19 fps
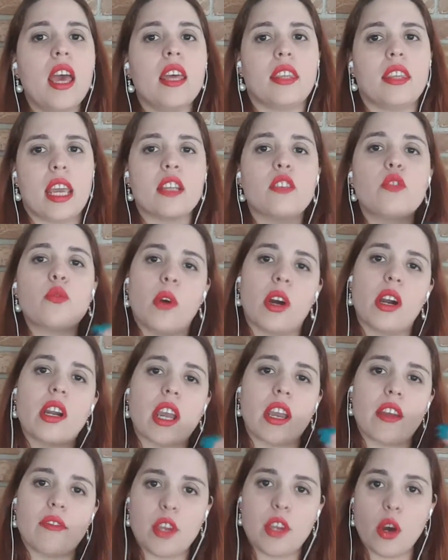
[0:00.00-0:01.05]
Things
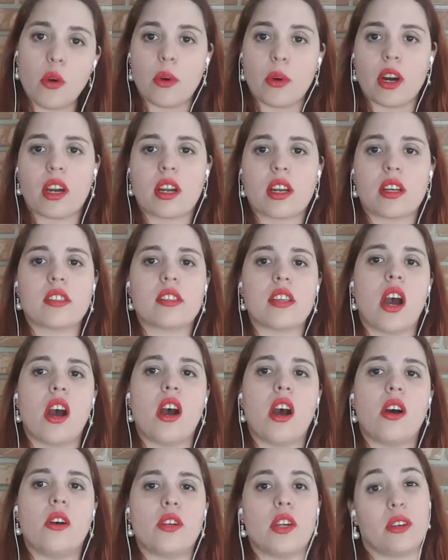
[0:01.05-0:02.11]
work if you work.
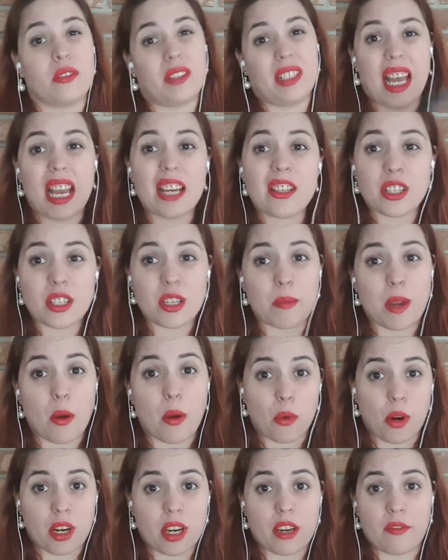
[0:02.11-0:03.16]
So your relationship
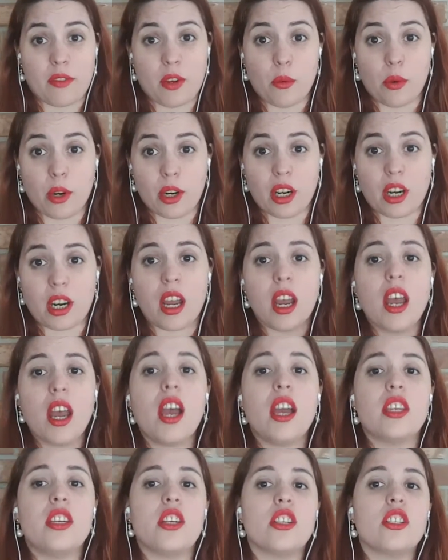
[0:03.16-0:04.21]
can work if you work.
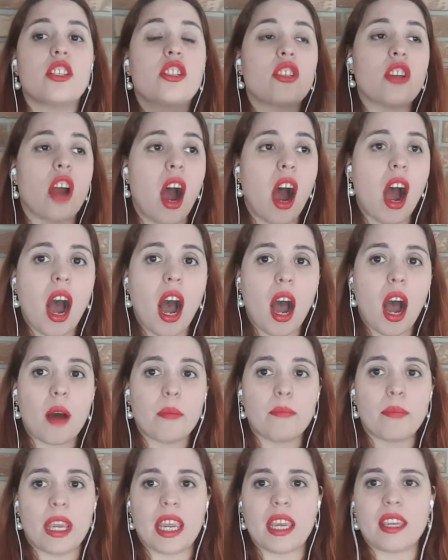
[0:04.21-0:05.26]
Your
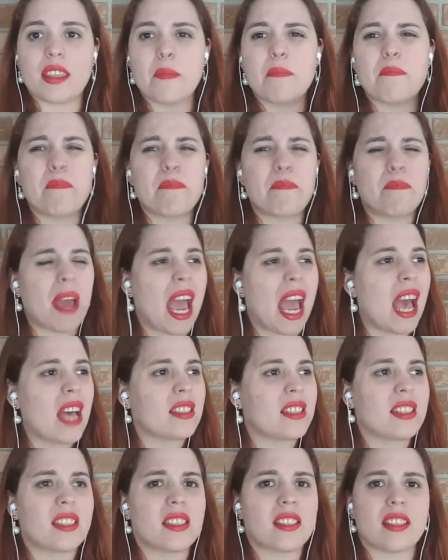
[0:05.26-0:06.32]
job being the
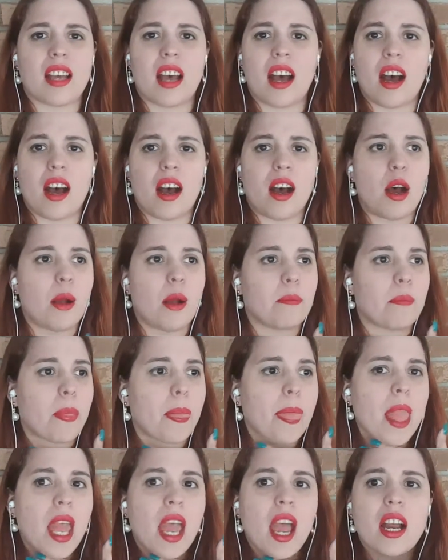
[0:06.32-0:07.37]
best
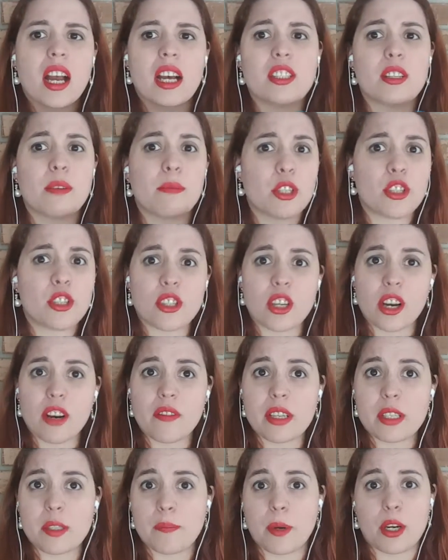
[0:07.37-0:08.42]
um, customer
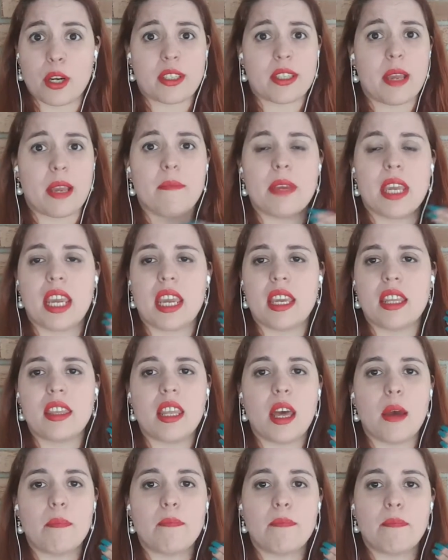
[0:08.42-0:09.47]
service person, being
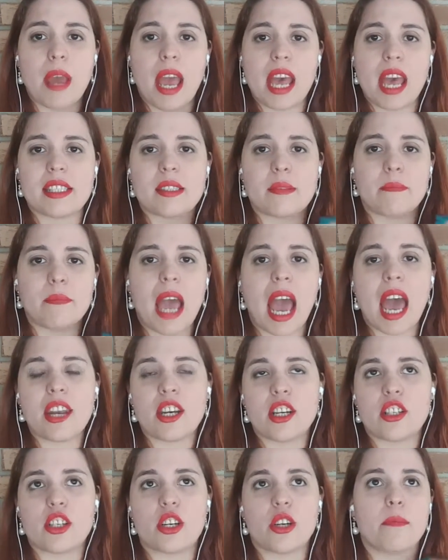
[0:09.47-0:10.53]
the best
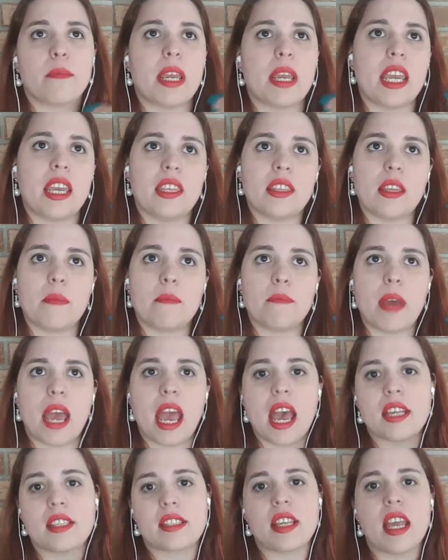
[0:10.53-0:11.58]
manager, being the
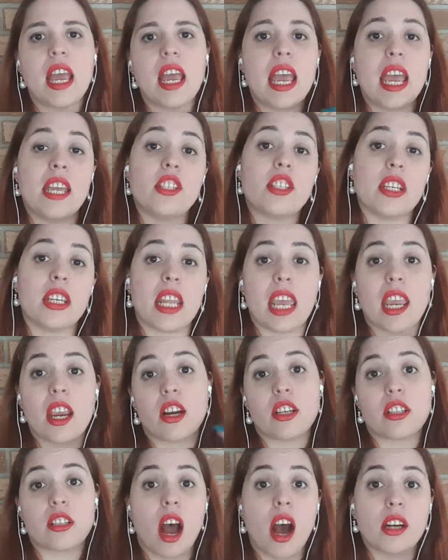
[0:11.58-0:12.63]
best
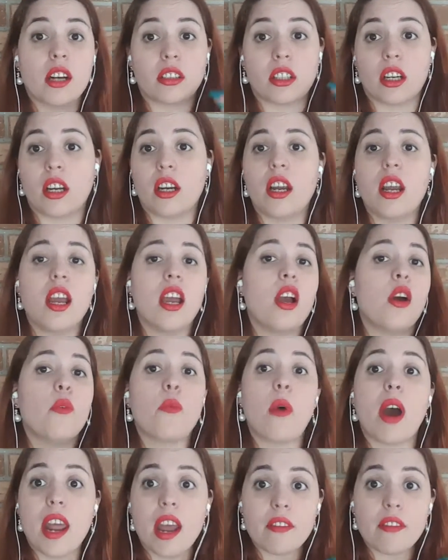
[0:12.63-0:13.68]
engineer, doctor,
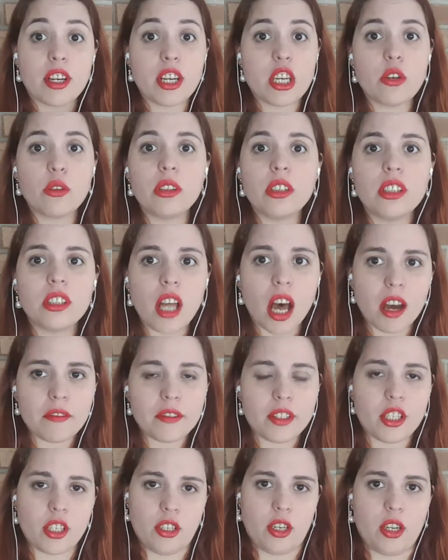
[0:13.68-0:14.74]
whatever you
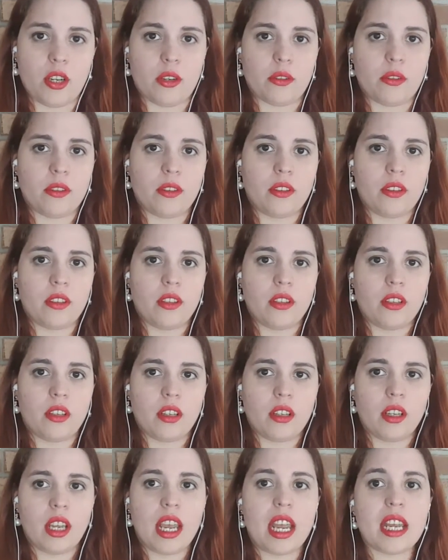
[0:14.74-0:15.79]
love to do,
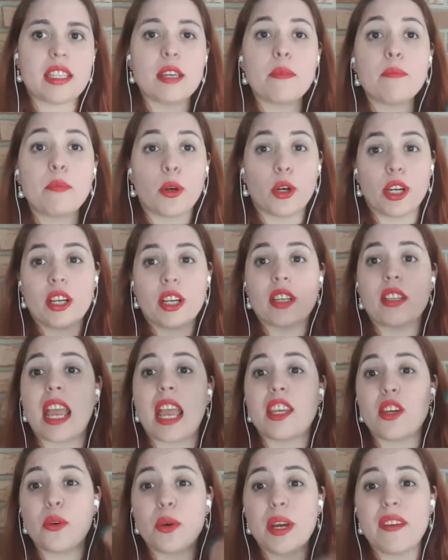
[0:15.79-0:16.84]
it's important
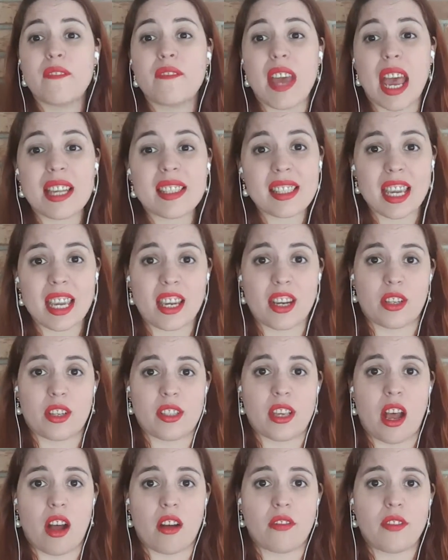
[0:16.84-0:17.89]
that you invest in
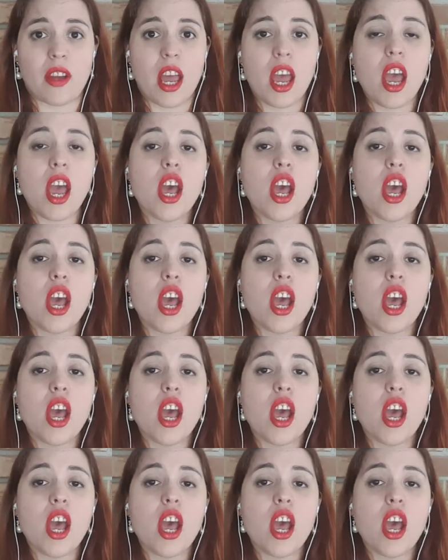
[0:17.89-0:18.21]
yourself.